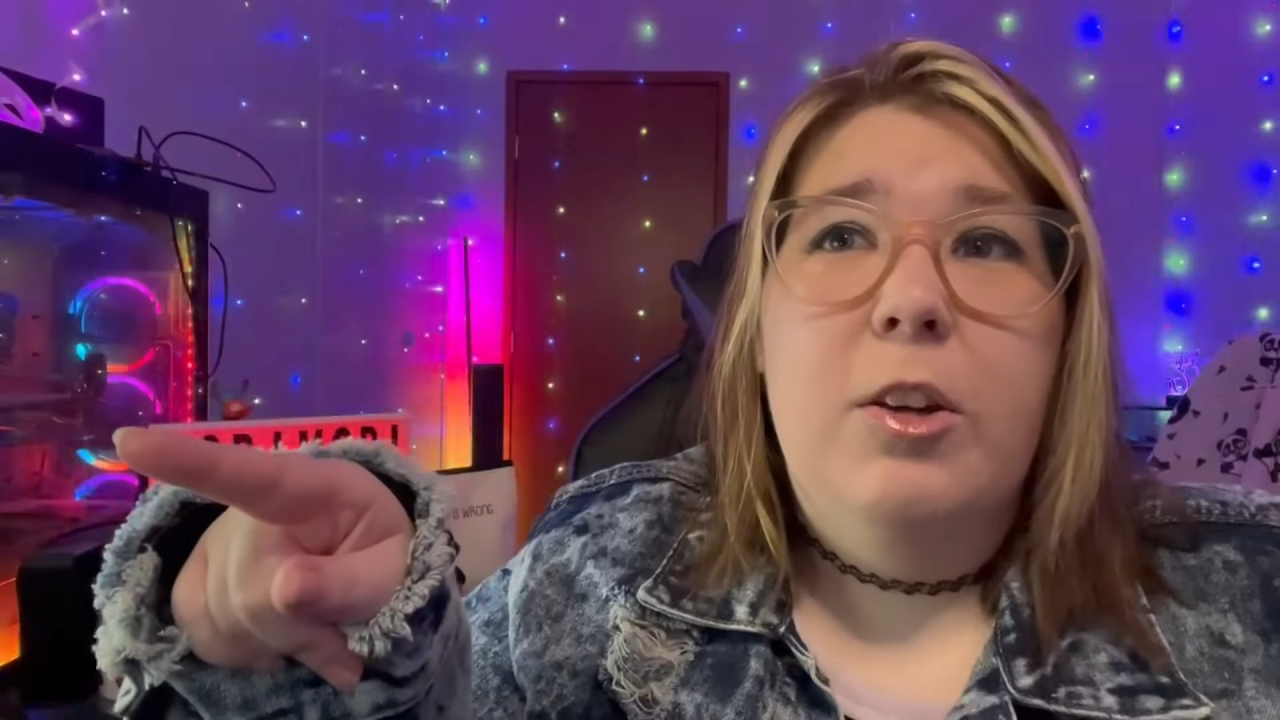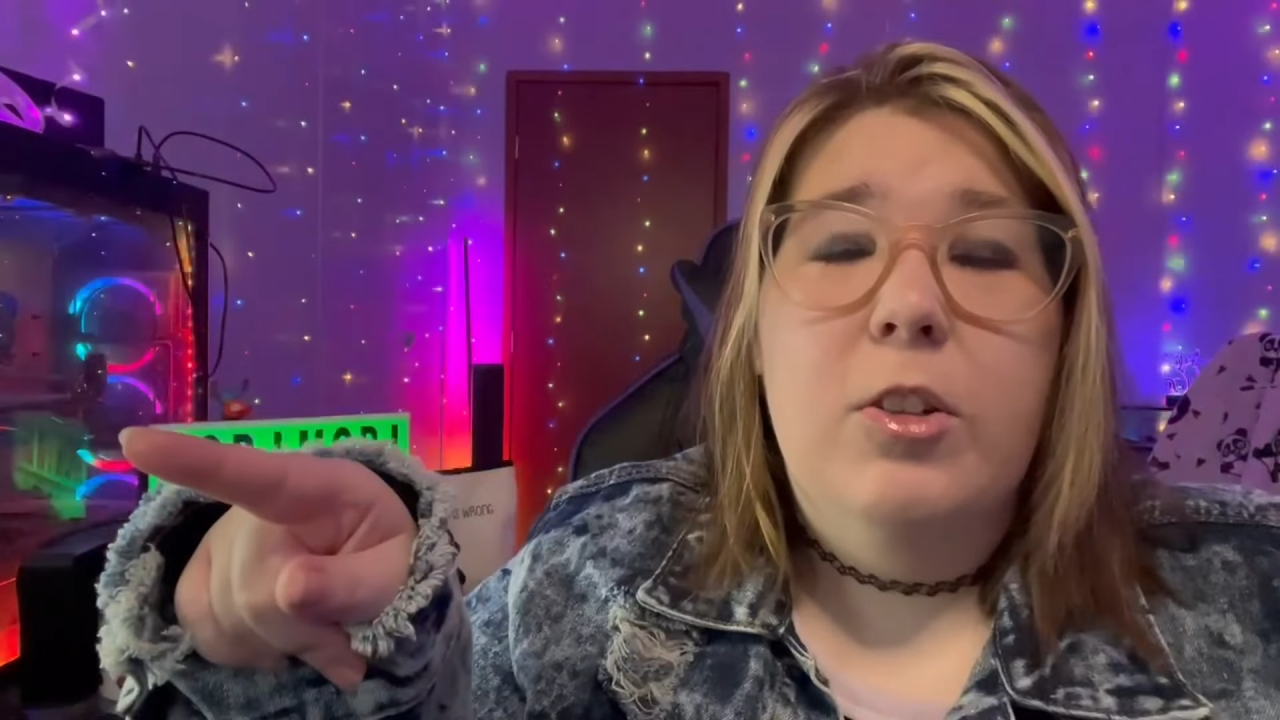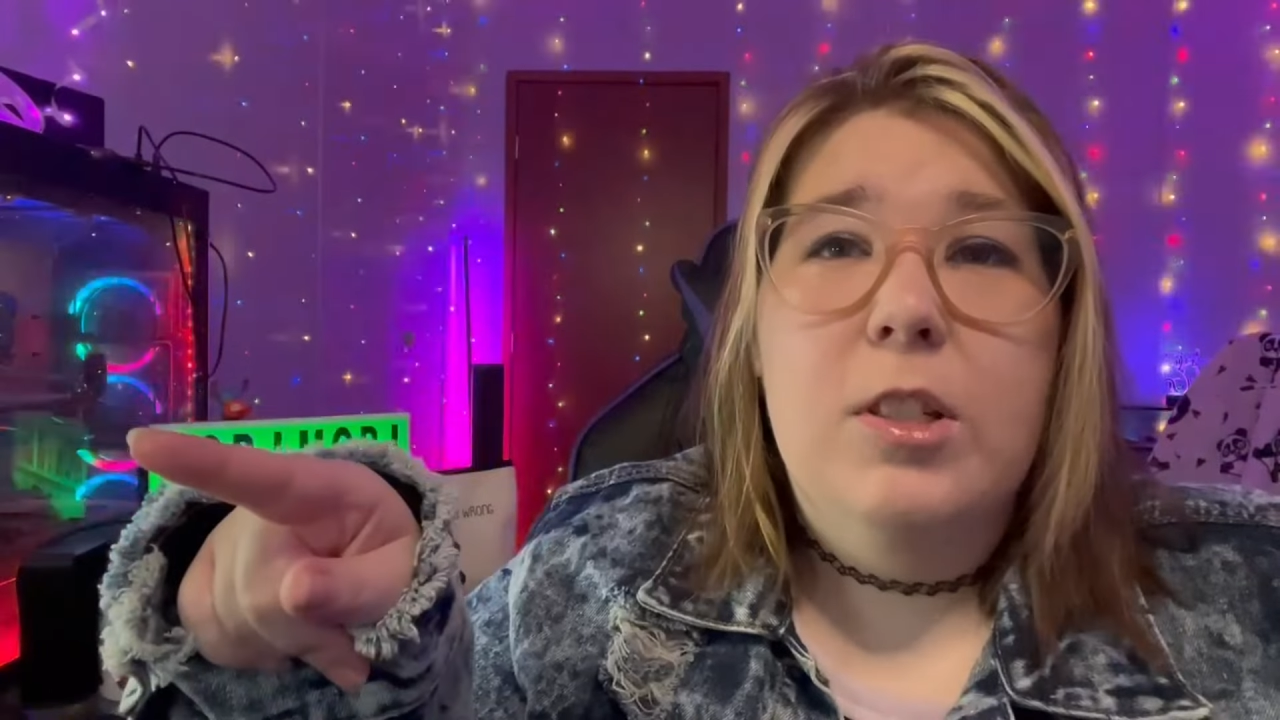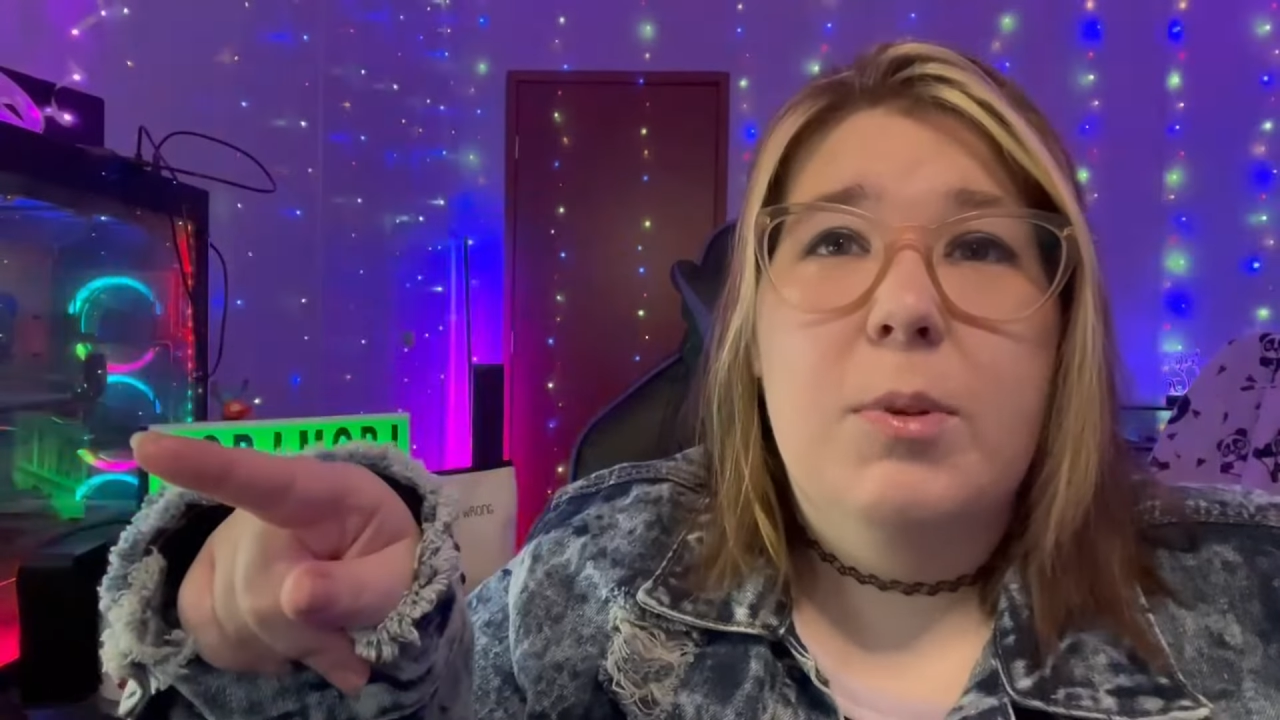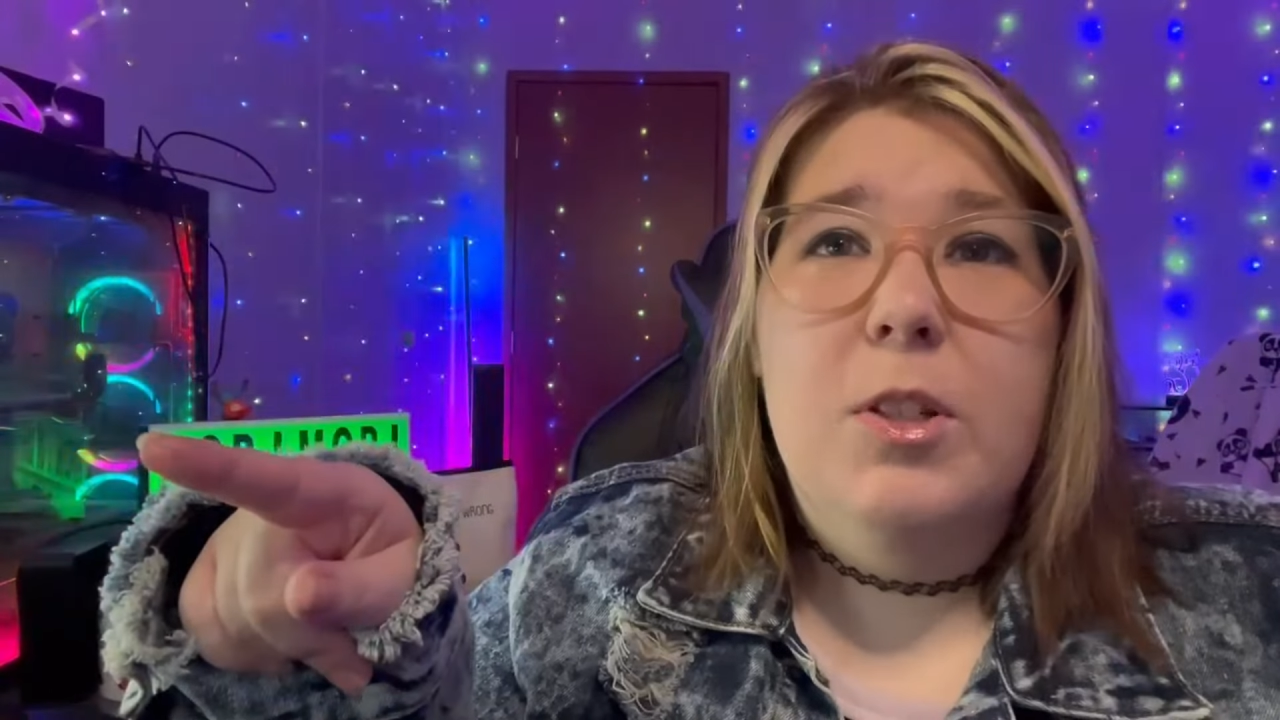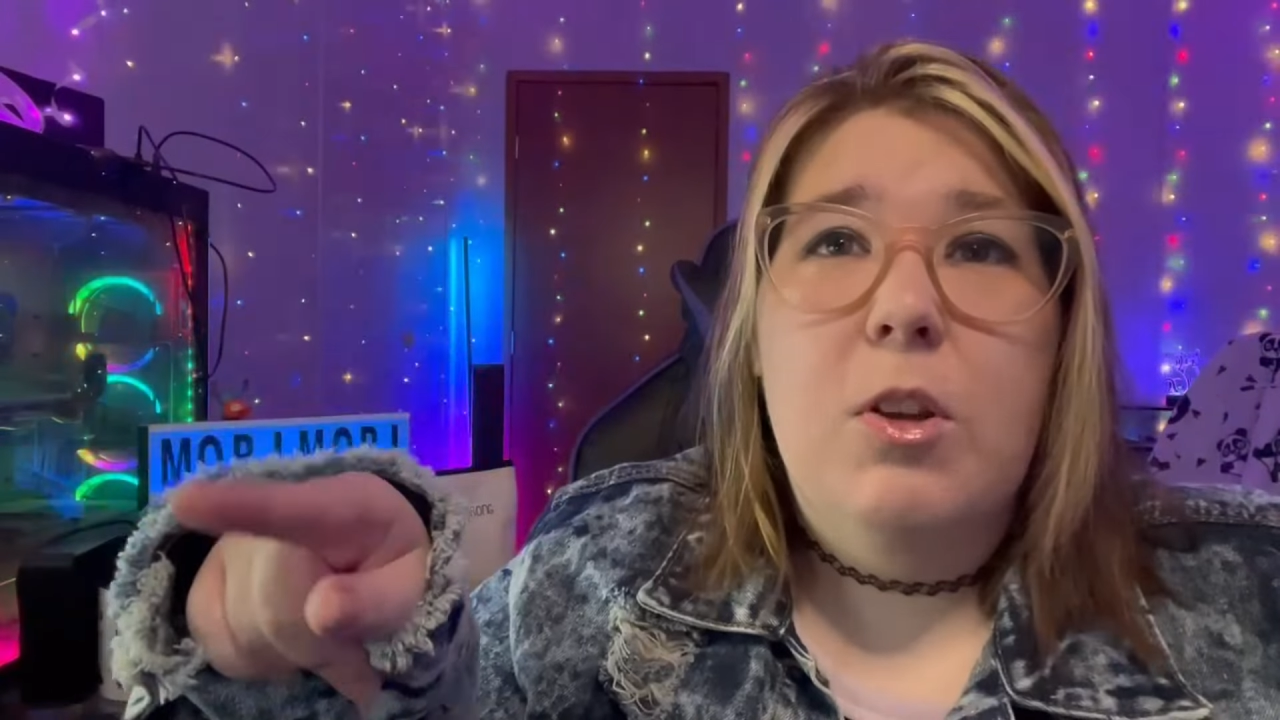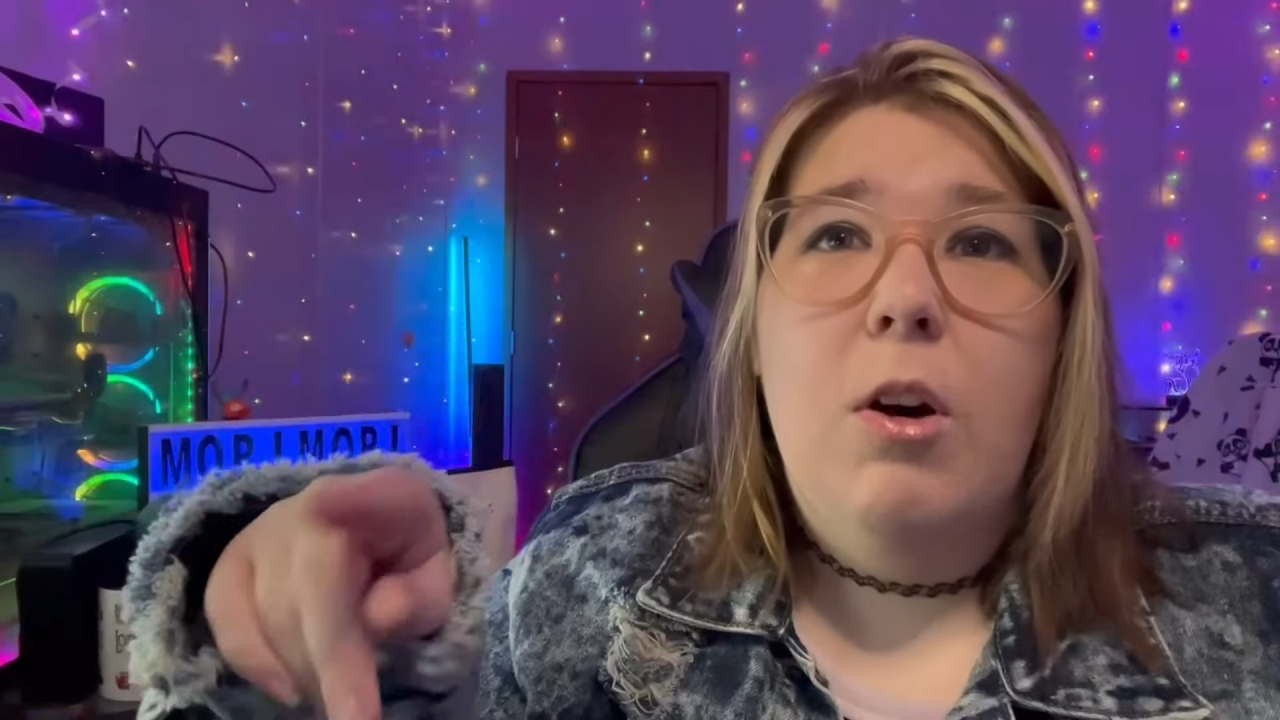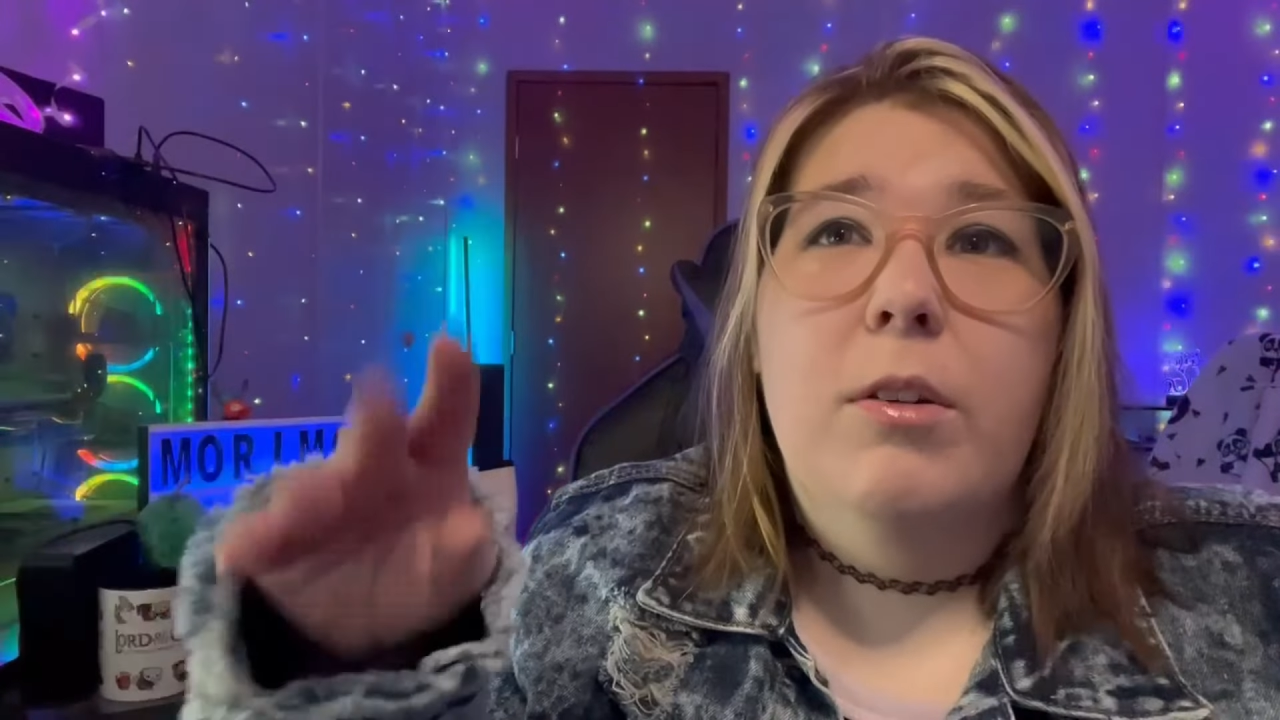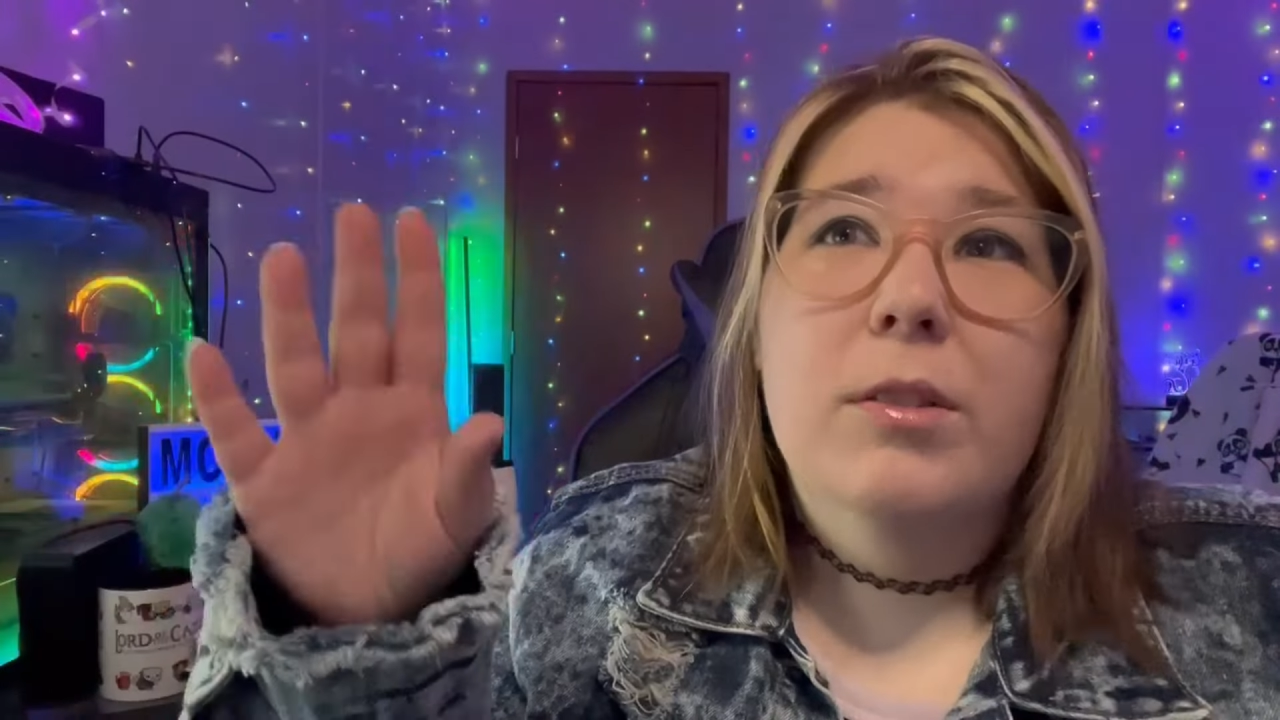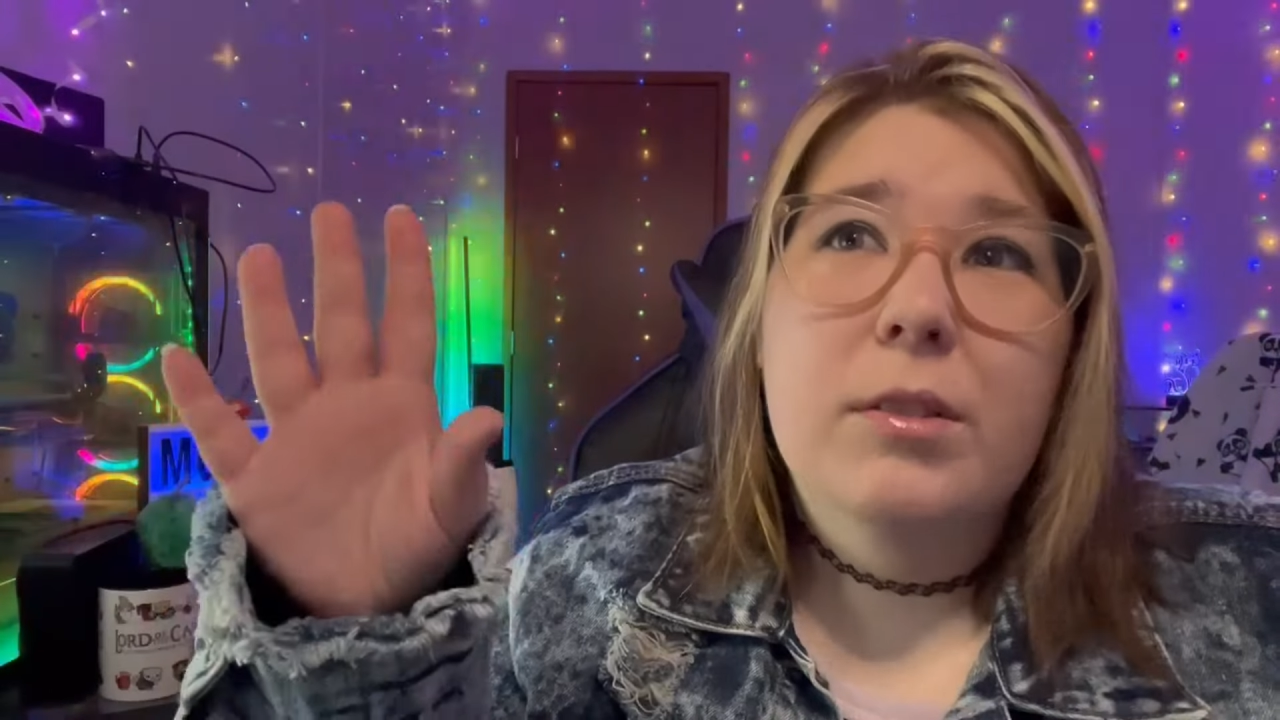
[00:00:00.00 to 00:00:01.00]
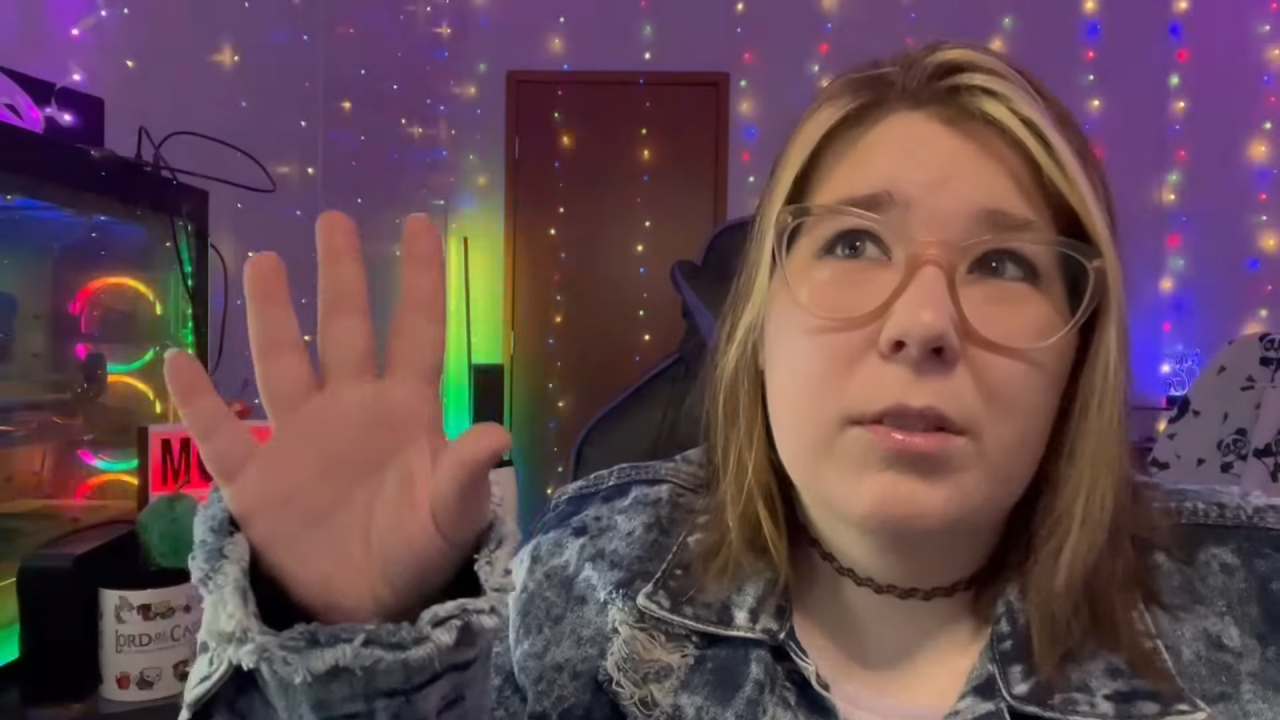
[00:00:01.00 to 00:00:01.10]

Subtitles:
Christmas song,